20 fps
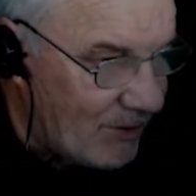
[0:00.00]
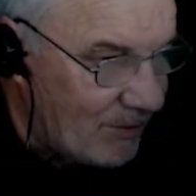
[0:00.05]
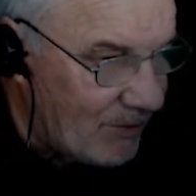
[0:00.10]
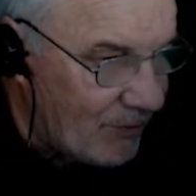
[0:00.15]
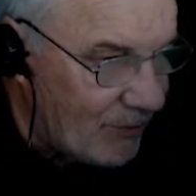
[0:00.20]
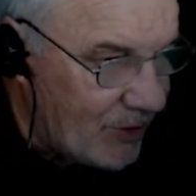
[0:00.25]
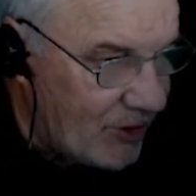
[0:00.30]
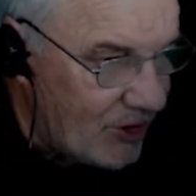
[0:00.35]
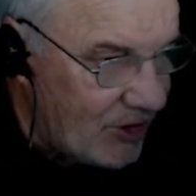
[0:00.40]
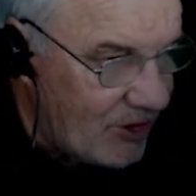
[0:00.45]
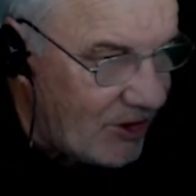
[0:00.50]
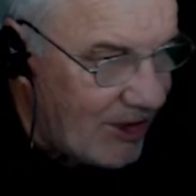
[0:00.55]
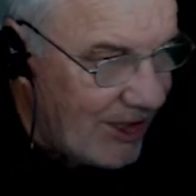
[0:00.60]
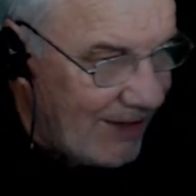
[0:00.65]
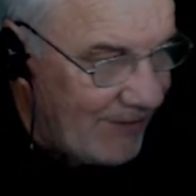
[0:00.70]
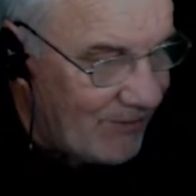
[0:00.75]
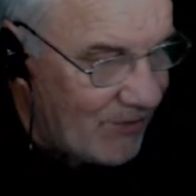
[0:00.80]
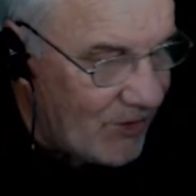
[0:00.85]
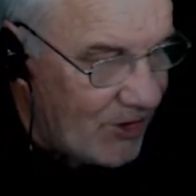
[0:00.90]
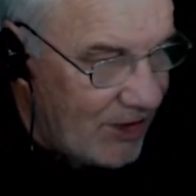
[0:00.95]
If we didn't
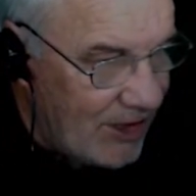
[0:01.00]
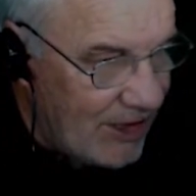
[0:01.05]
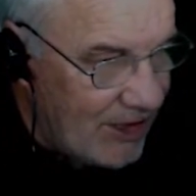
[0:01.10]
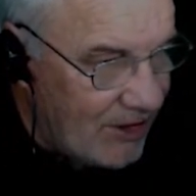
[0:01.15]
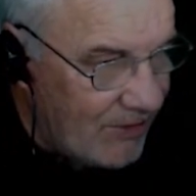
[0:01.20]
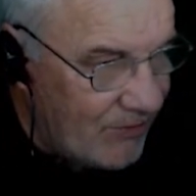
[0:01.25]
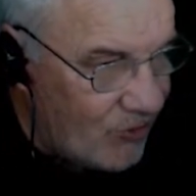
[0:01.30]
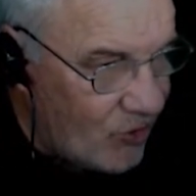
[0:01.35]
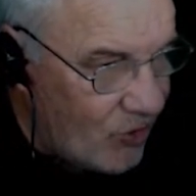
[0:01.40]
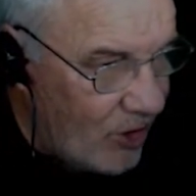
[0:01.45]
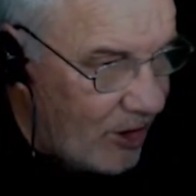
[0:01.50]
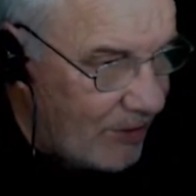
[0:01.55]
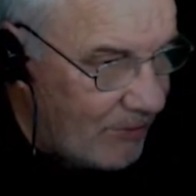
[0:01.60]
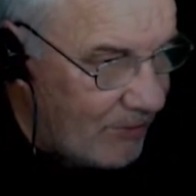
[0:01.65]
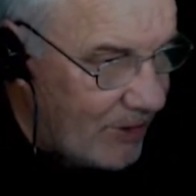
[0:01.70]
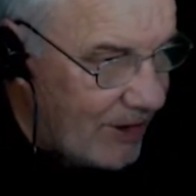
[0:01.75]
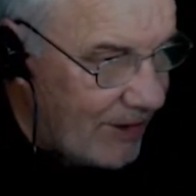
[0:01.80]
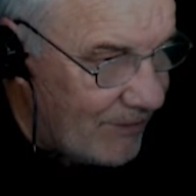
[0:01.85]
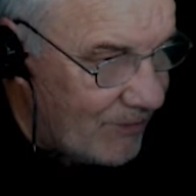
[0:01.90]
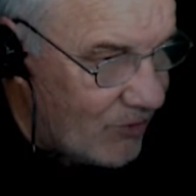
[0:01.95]
have the negative sign,
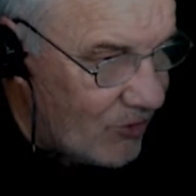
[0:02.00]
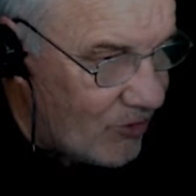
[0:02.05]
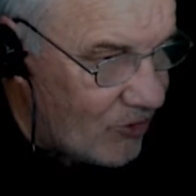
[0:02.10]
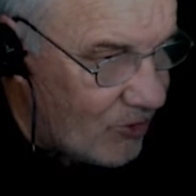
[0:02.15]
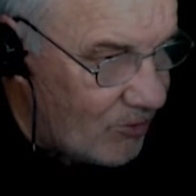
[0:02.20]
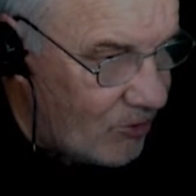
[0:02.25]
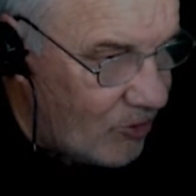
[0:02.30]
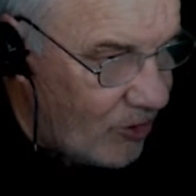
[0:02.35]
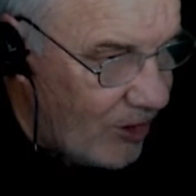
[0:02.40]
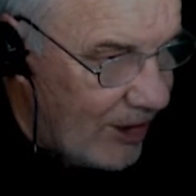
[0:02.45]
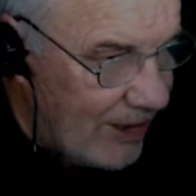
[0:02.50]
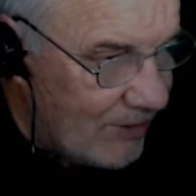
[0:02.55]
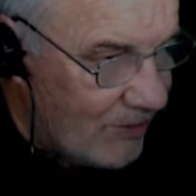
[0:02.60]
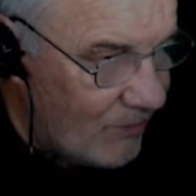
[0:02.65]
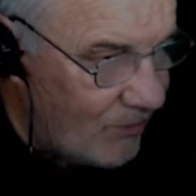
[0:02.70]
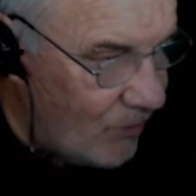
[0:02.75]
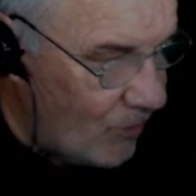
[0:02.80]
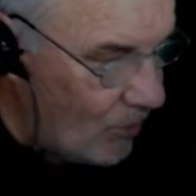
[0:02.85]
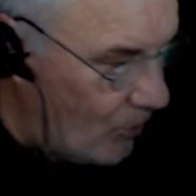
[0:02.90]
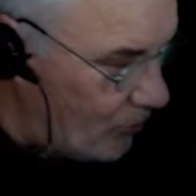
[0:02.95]
we'd have to subtract the
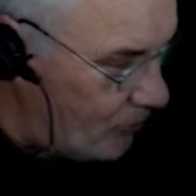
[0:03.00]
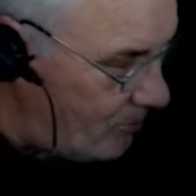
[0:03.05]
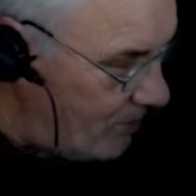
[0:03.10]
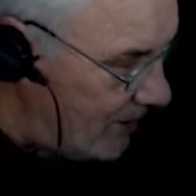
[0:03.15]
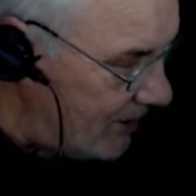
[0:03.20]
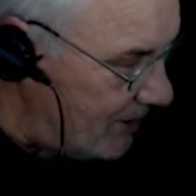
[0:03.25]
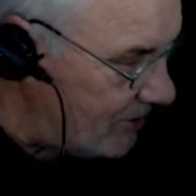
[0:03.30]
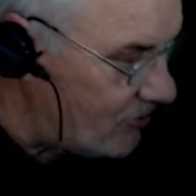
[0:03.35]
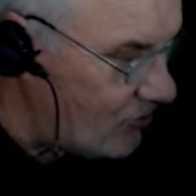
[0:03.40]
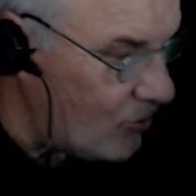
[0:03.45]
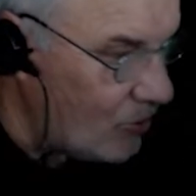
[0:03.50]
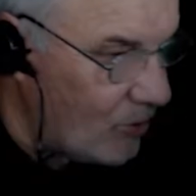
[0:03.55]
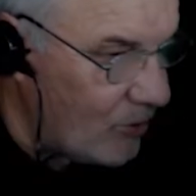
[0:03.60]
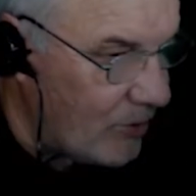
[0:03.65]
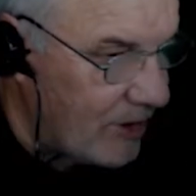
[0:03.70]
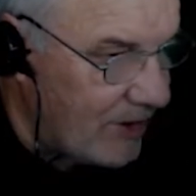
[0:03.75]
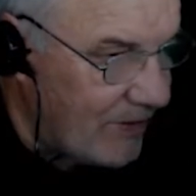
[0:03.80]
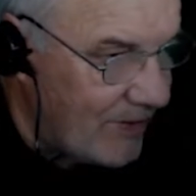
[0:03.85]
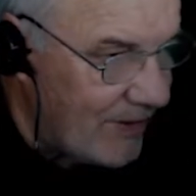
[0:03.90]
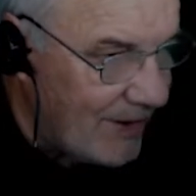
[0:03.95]
falls, but it's
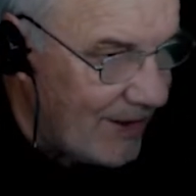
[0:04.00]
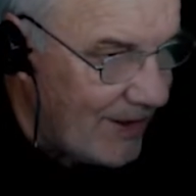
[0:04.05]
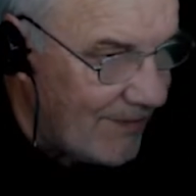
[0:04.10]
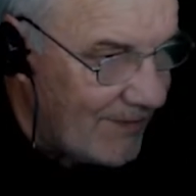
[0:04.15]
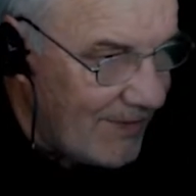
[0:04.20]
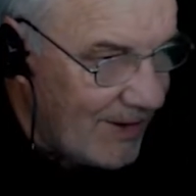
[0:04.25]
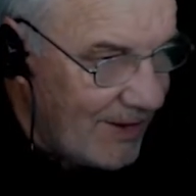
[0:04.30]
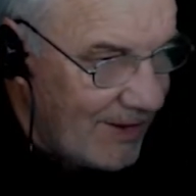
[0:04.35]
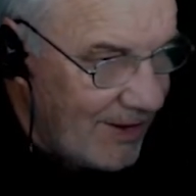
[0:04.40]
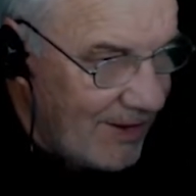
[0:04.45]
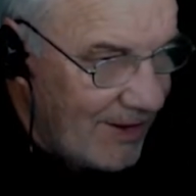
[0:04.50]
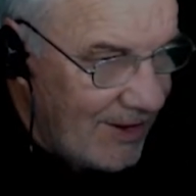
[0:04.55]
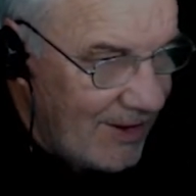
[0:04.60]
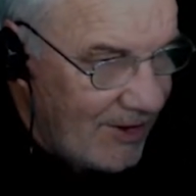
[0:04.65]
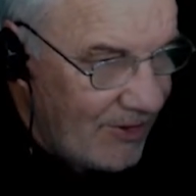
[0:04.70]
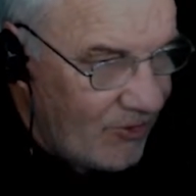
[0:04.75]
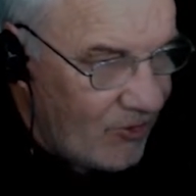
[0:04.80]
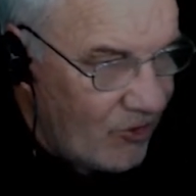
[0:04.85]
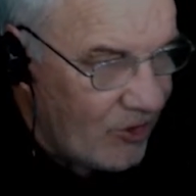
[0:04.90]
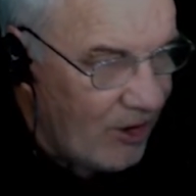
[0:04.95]
already there.
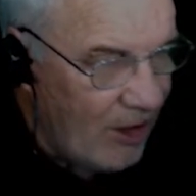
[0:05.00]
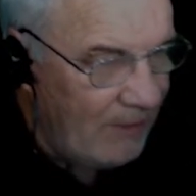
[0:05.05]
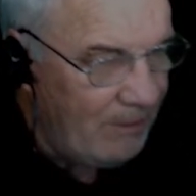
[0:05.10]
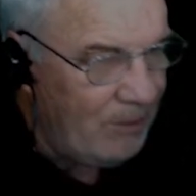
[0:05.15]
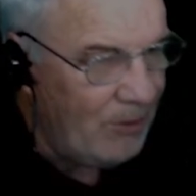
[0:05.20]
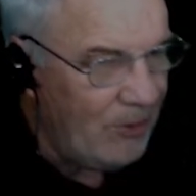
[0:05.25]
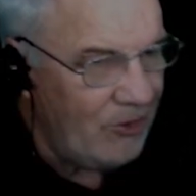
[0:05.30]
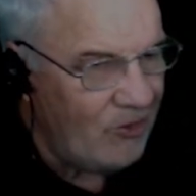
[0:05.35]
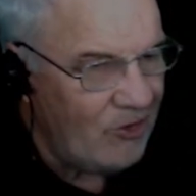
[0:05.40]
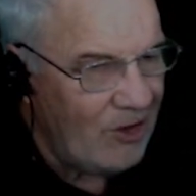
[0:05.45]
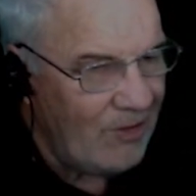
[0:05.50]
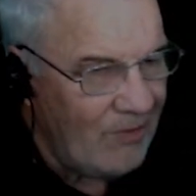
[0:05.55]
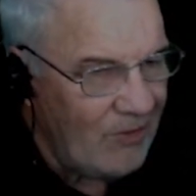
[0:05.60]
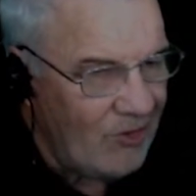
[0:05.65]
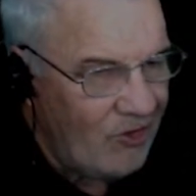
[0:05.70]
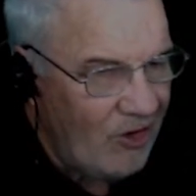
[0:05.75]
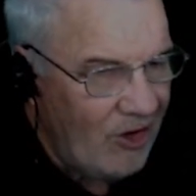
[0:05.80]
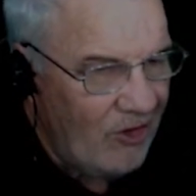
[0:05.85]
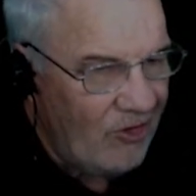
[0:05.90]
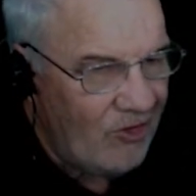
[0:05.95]

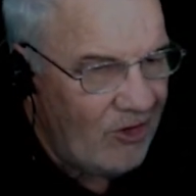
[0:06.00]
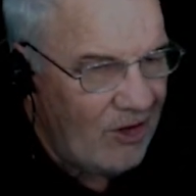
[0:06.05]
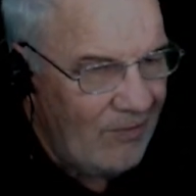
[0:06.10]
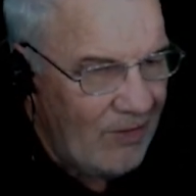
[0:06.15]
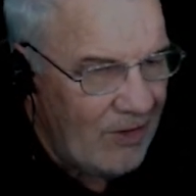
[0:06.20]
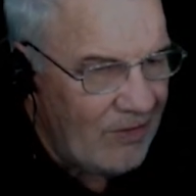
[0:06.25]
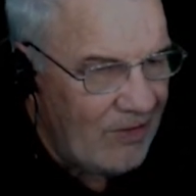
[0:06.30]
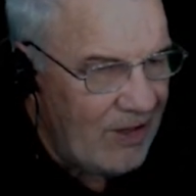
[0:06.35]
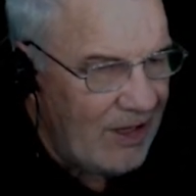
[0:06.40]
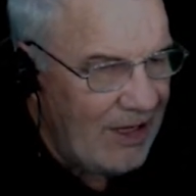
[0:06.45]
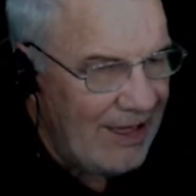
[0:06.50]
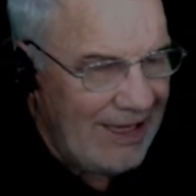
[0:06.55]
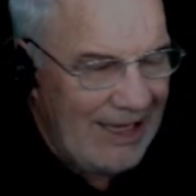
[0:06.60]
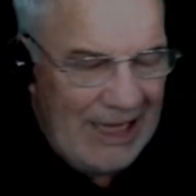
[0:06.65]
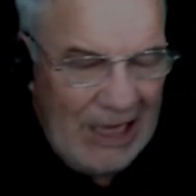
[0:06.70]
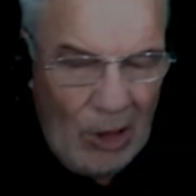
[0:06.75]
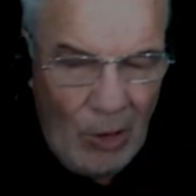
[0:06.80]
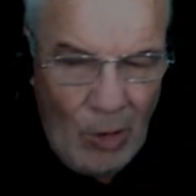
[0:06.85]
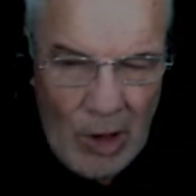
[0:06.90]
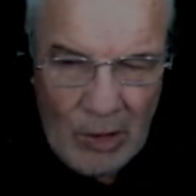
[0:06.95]
0.767, they're
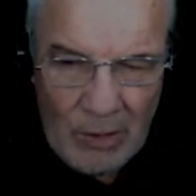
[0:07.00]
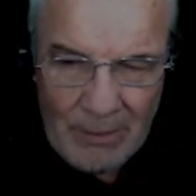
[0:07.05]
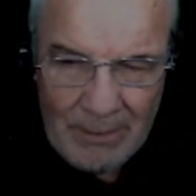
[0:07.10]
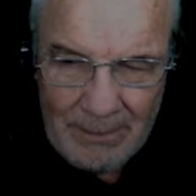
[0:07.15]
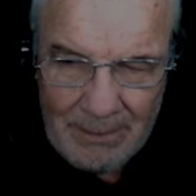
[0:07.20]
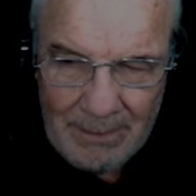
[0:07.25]
equal.